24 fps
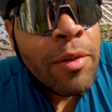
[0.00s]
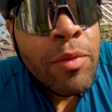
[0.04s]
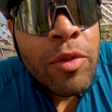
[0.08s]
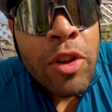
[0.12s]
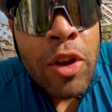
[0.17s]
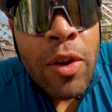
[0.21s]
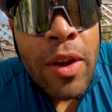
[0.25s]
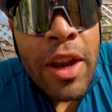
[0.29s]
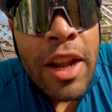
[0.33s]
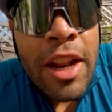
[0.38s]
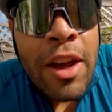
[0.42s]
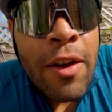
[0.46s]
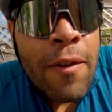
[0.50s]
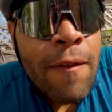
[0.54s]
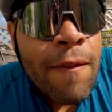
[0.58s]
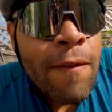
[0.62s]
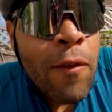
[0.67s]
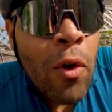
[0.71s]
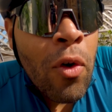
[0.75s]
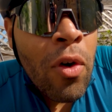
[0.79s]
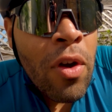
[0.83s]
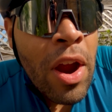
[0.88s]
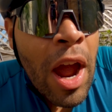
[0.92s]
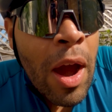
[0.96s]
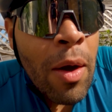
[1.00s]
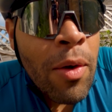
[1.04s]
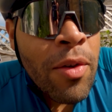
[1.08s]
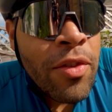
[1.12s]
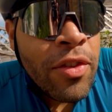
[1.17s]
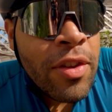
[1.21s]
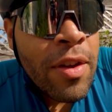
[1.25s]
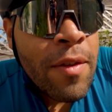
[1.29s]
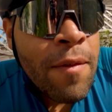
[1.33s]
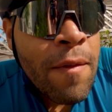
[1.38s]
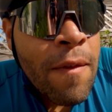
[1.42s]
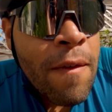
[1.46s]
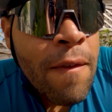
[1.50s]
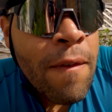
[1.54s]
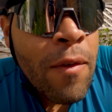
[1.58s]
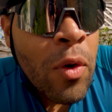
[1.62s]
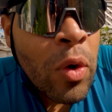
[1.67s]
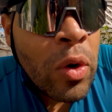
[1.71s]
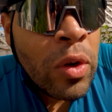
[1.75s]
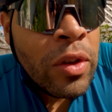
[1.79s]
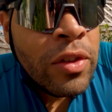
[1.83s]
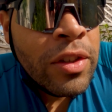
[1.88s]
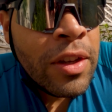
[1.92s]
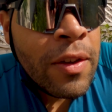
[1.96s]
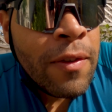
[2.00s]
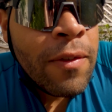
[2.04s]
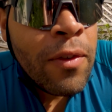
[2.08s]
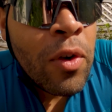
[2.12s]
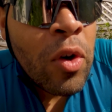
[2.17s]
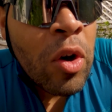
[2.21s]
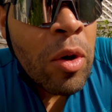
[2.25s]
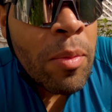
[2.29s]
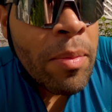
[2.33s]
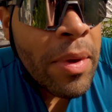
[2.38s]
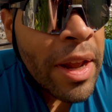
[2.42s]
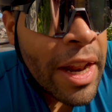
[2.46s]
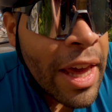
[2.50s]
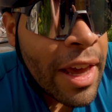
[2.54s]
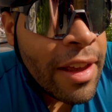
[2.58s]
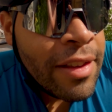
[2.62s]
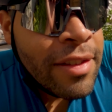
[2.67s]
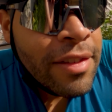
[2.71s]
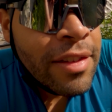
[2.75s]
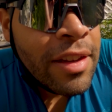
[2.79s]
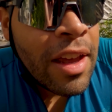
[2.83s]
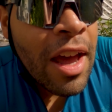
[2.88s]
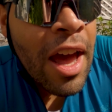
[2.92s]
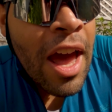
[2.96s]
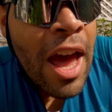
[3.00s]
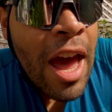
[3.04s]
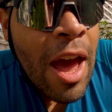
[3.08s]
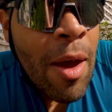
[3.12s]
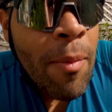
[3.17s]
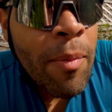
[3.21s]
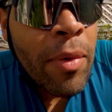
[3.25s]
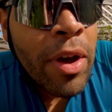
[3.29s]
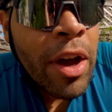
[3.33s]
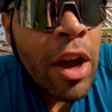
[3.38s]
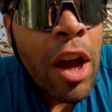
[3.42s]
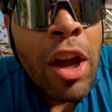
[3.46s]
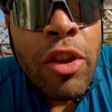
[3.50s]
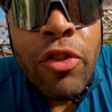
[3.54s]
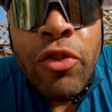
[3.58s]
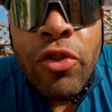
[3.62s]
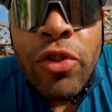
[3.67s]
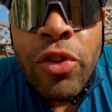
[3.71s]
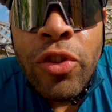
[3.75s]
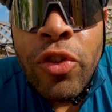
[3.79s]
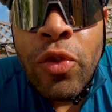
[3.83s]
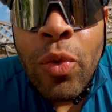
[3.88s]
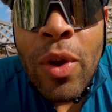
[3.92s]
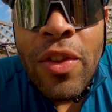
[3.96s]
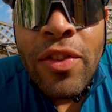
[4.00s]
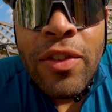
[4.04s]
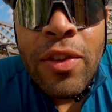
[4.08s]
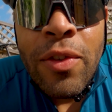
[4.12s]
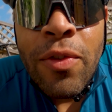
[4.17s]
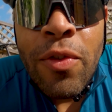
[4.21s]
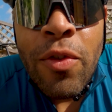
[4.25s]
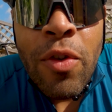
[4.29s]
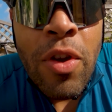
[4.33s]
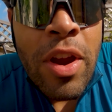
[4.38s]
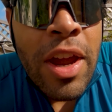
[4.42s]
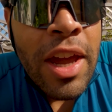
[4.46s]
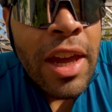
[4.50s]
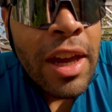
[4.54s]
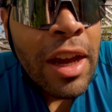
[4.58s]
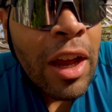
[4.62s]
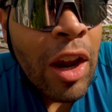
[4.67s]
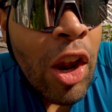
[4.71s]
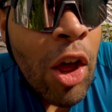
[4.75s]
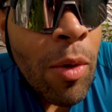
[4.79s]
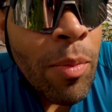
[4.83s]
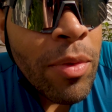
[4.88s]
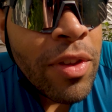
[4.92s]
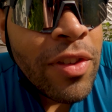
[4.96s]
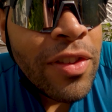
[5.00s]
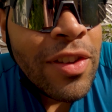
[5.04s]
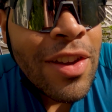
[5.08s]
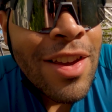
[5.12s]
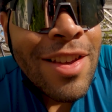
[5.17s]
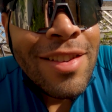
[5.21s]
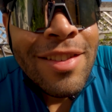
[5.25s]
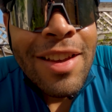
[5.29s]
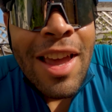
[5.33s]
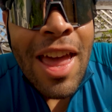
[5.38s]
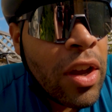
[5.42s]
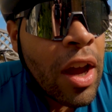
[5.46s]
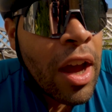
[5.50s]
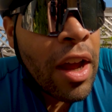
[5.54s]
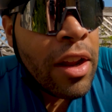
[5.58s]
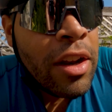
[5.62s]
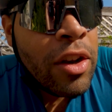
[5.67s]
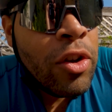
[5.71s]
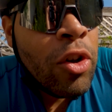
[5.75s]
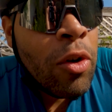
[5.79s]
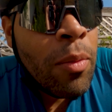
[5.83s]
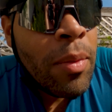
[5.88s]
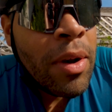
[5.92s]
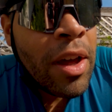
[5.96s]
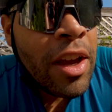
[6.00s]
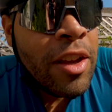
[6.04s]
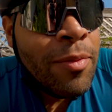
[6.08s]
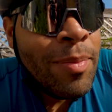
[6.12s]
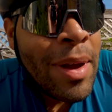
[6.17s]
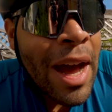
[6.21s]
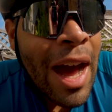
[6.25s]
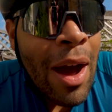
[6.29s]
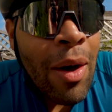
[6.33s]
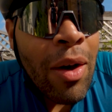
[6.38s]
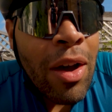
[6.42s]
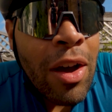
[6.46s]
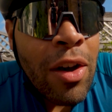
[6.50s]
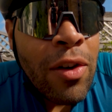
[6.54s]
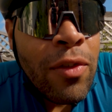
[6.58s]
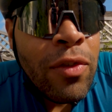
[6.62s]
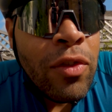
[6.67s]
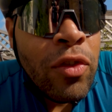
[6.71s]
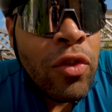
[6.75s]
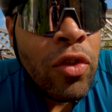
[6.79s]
up doing 4 hours and 44 minutes, 123 kilometers, normalized power of